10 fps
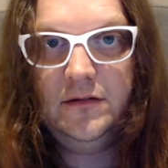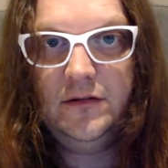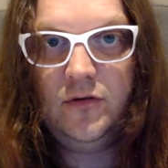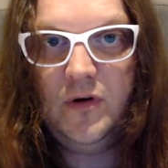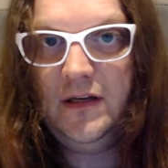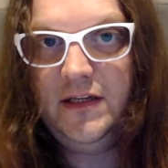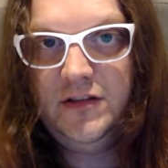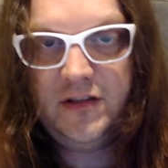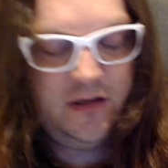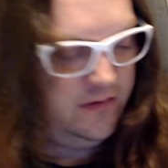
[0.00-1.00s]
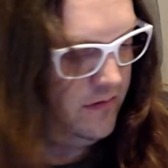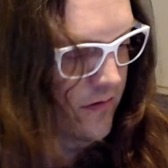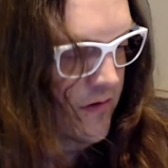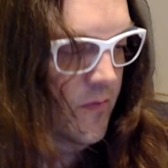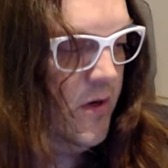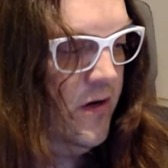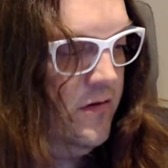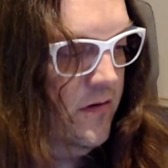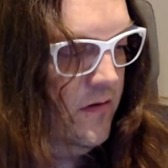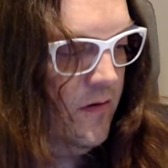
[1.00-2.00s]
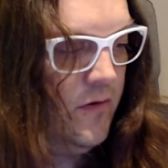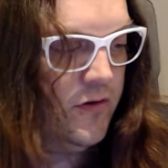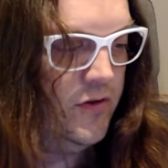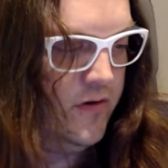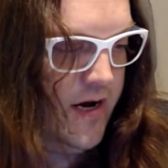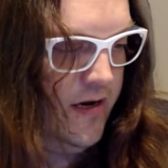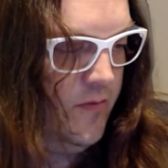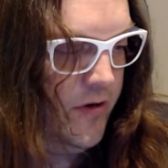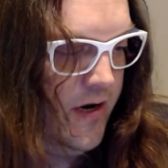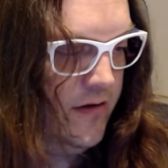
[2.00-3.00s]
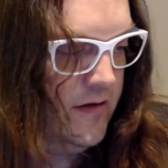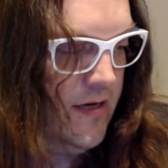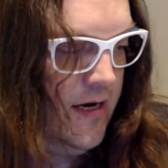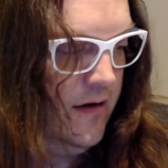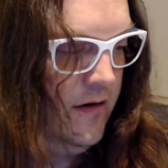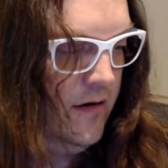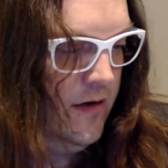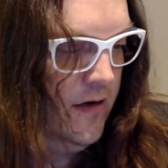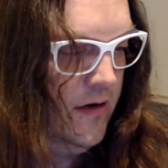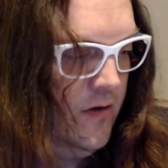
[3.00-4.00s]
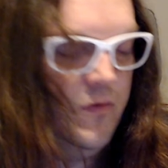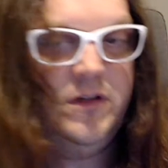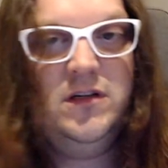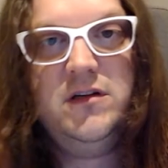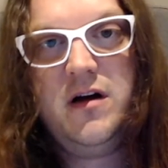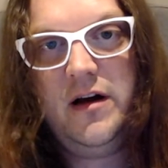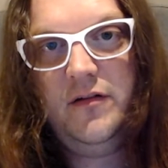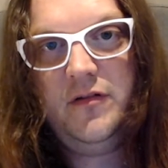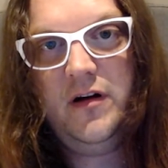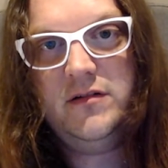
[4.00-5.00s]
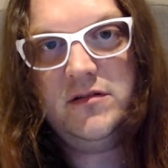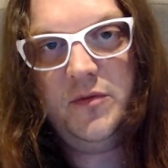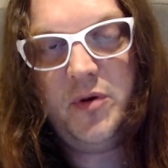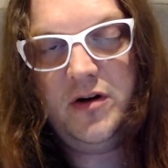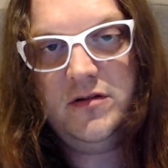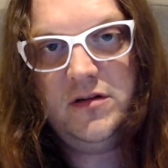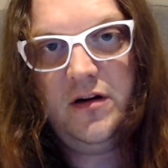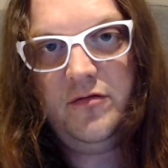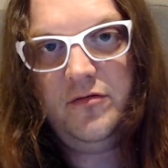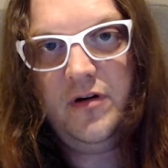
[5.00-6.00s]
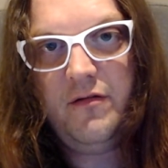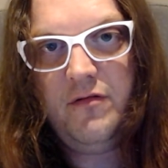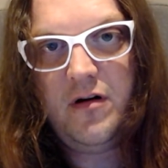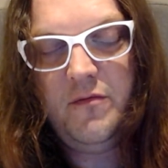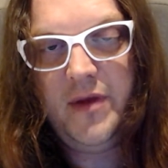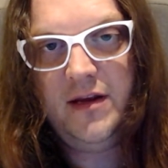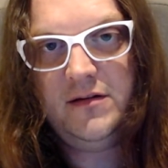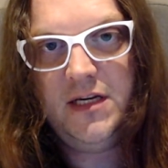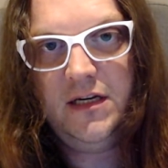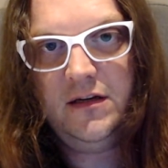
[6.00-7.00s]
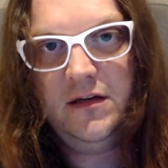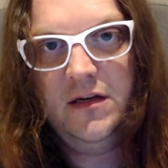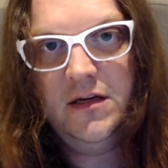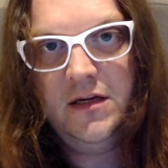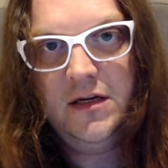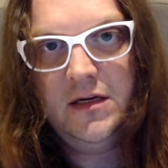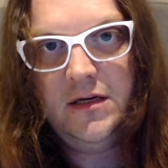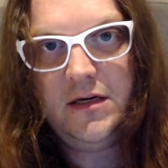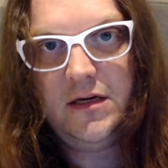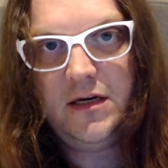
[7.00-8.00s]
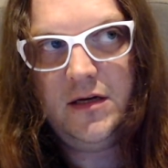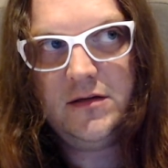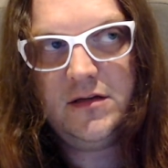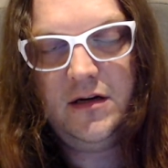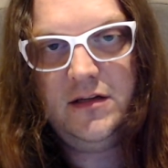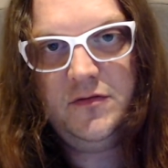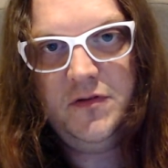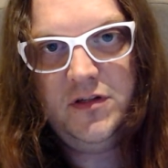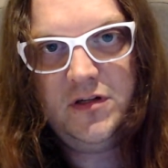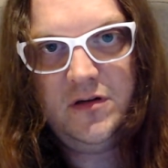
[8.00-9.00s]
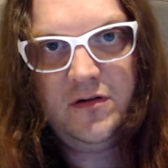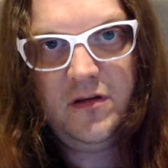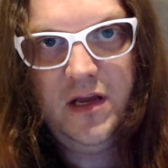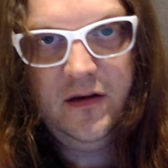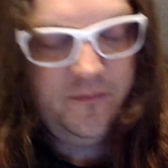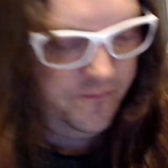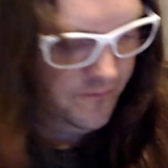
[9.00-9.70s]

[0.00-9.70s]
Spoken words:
or Alicia, I suppose. I'm not sure how you pronounce that. Which is kind of, I suppose, a romantic science fiction thing